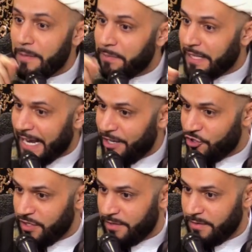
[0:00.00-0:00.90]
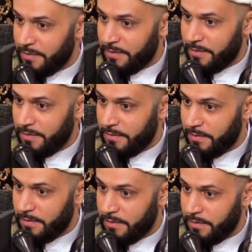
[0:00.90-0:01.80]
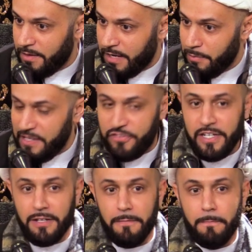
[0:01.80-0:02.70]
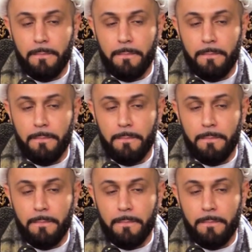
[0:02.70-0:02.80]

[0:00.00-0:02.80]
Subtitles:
implication can be seen.